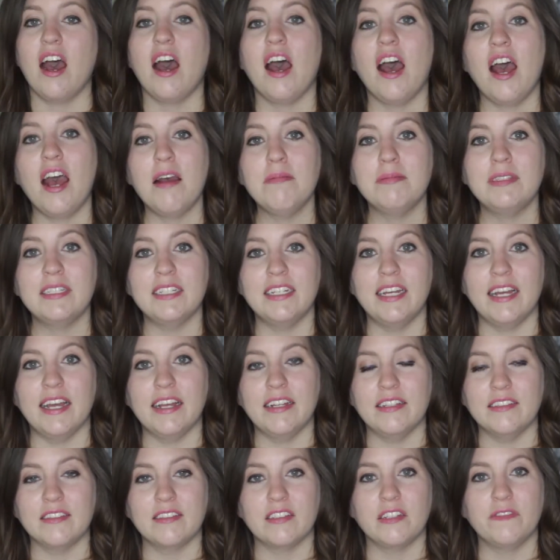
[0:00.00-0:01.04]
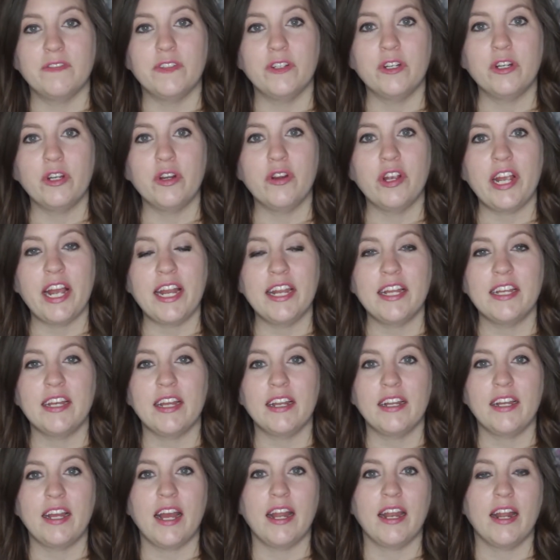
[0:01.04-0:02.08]
Opt-ins. If you're creating
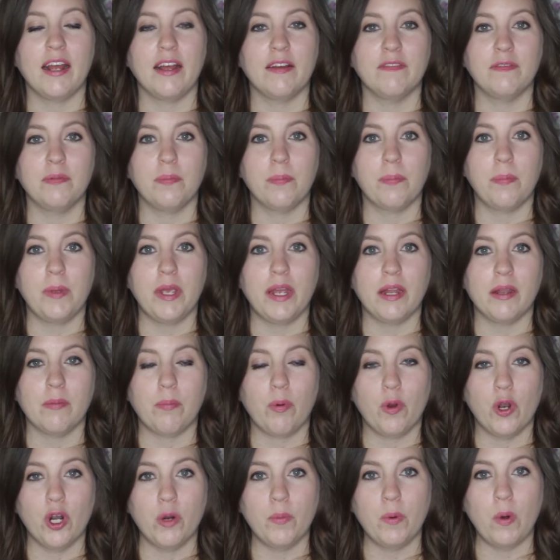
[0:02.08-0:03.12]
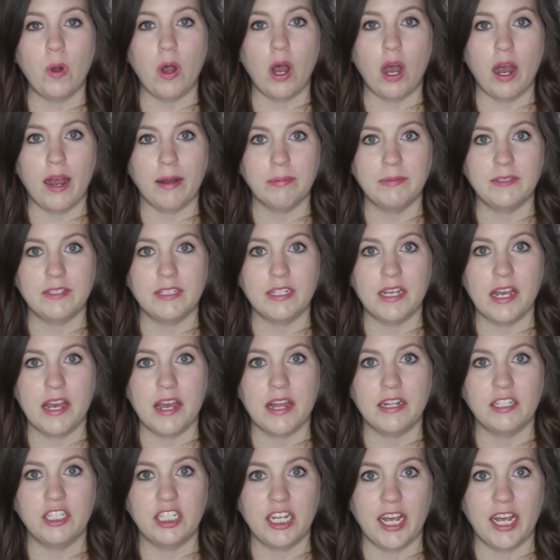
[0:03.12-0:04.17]
any kind of printable
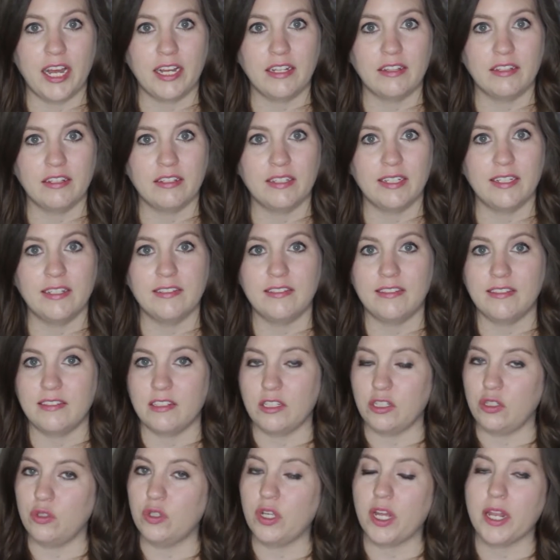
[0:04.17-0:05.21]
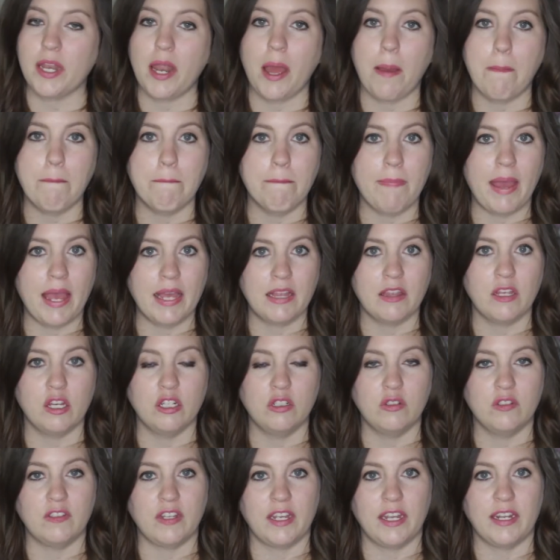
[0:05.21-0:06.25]
opt-in checklist, you can make
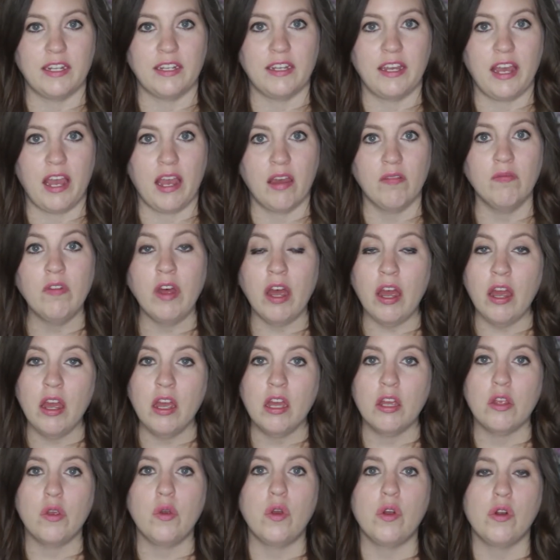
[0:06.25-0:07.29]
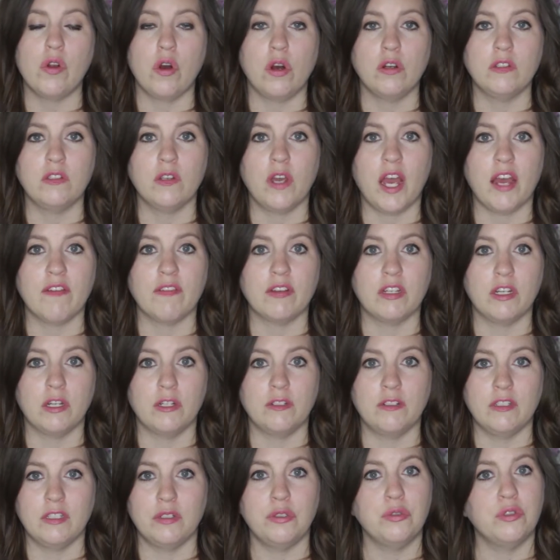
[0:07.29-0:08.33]
those in Canva. You can also have a
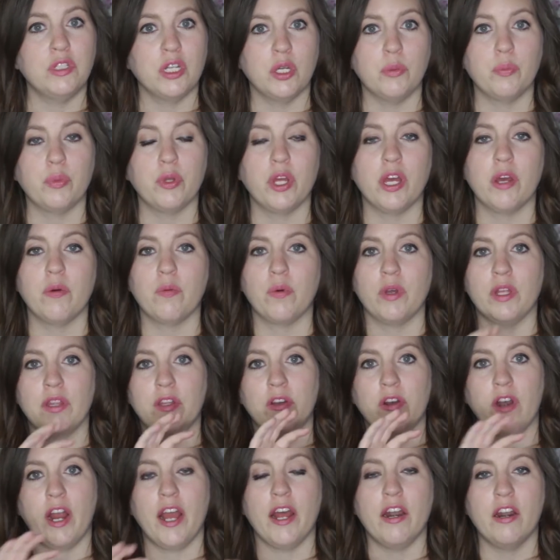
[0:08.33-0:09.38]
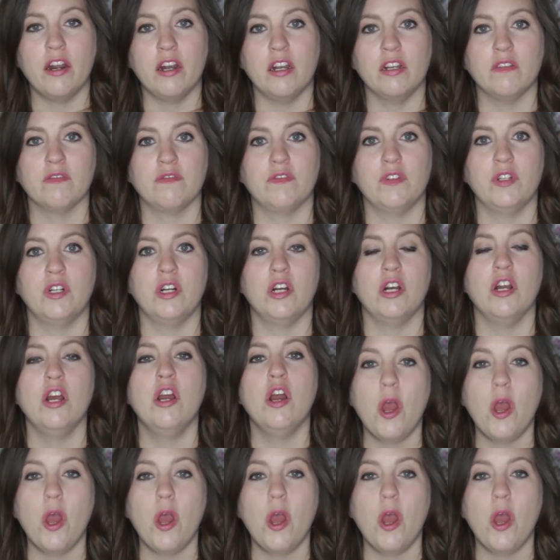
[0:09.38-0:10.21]
go-to template with your header and footer